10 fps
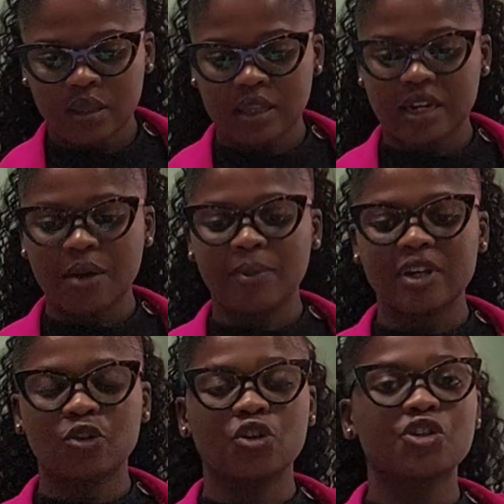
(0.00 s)
The
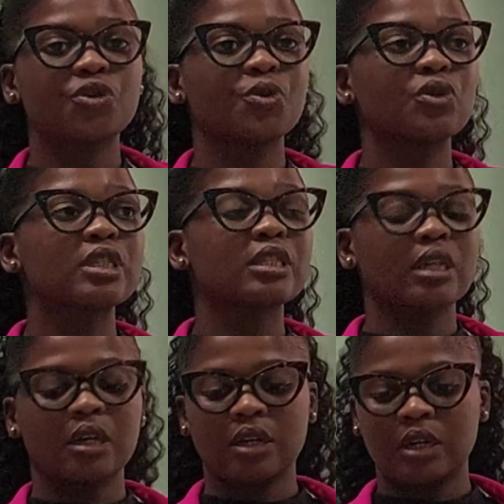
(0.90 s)
company contributes
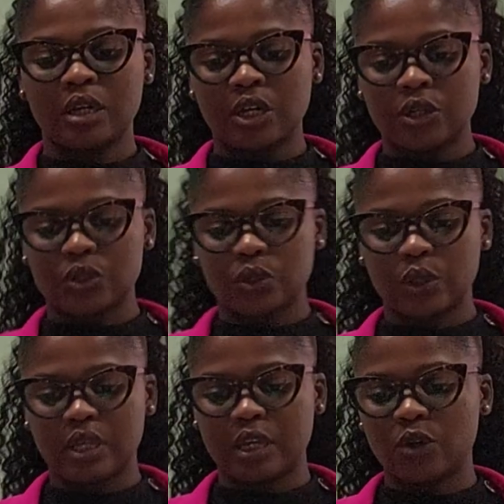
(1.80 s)
to
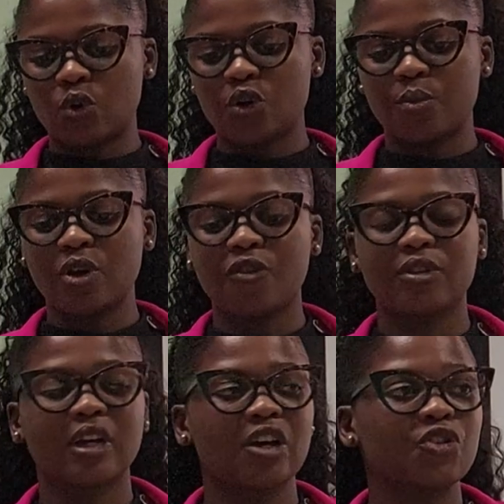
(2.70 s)
the economy of
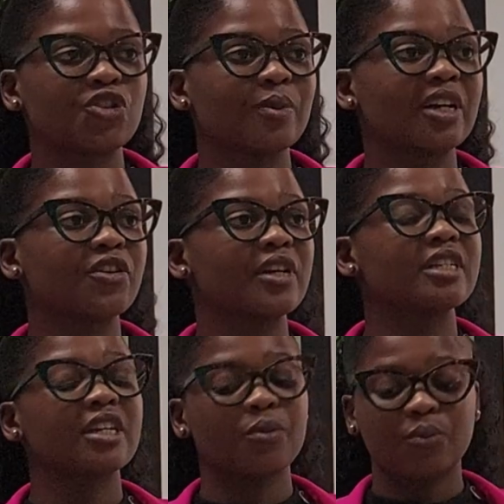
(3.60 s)
the country by
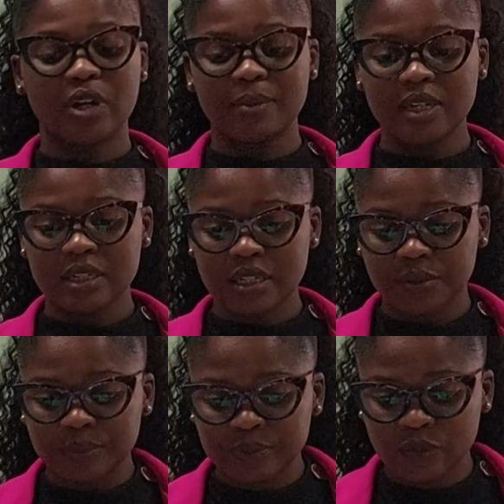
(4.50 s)
creating employment
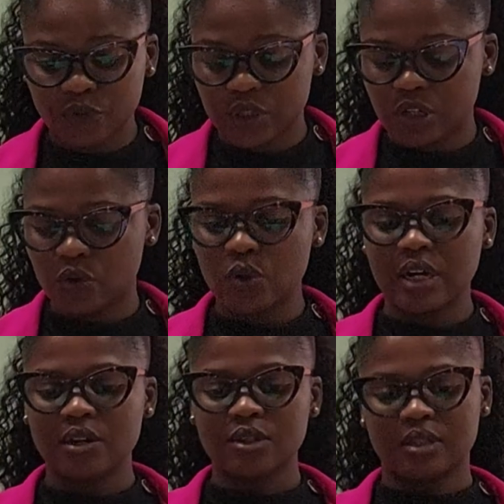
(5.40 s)
for the
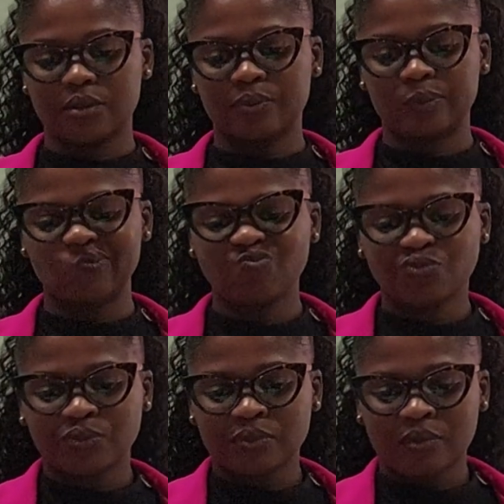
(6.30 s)
locals
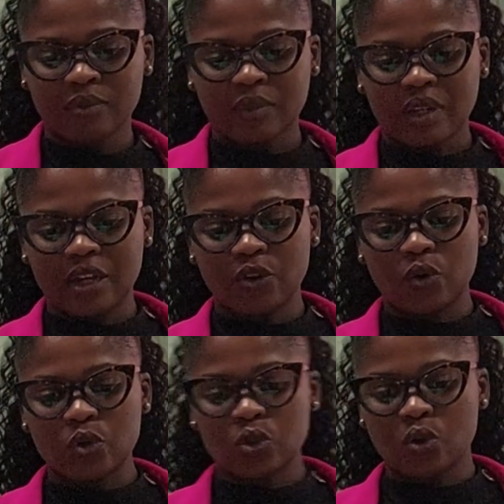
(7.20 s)
and
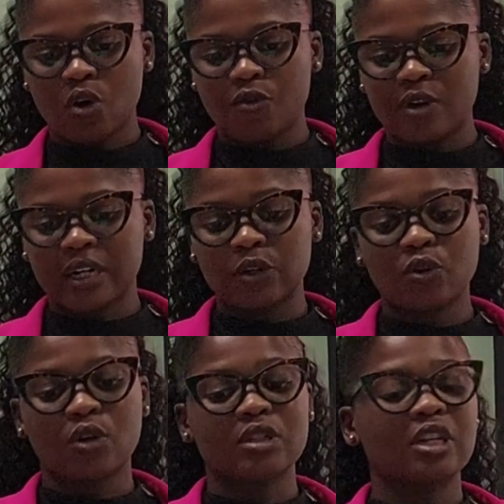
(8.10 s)
also offering
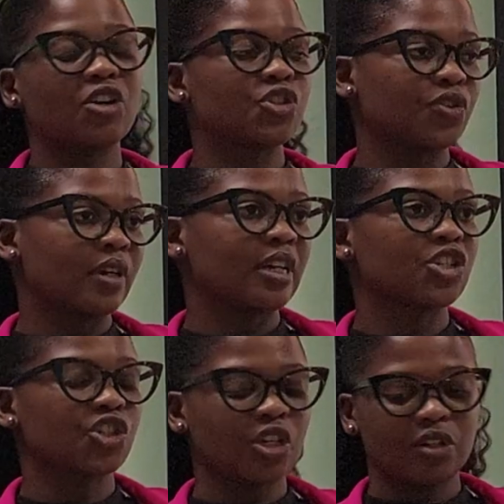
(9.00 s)
cross-cultural
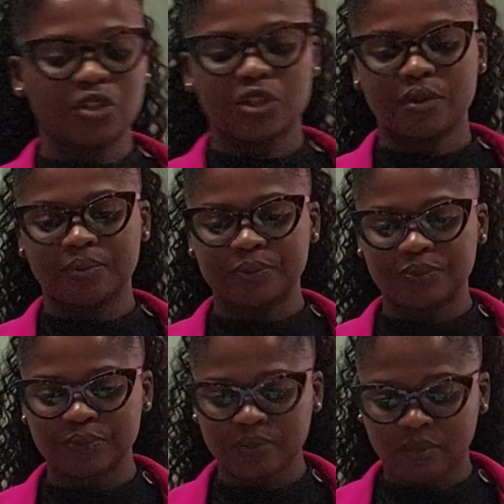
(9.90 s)
exchange,
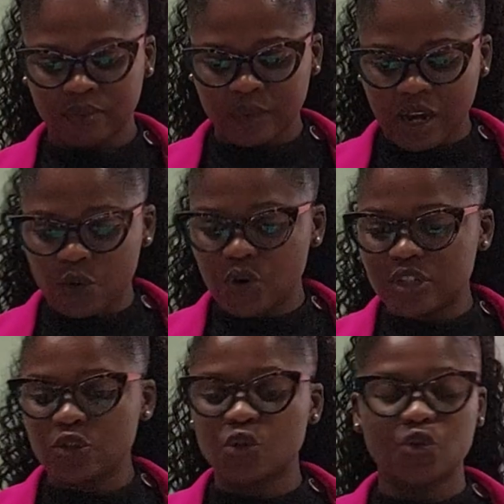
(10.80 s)

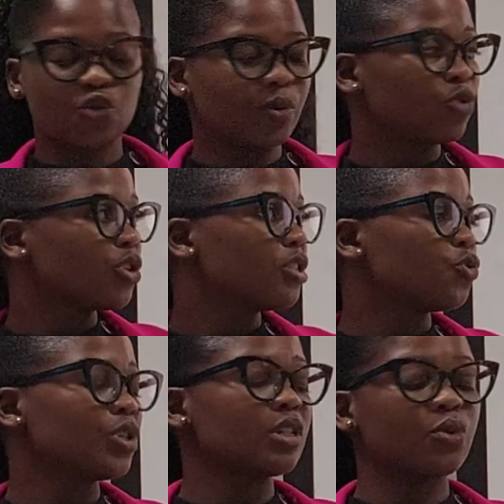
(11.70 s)
according to Dube
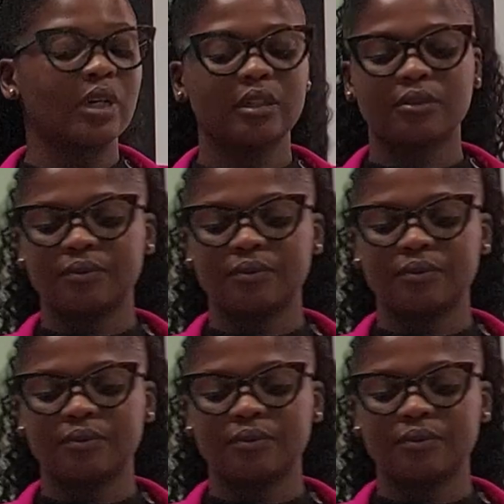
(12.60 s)
2021.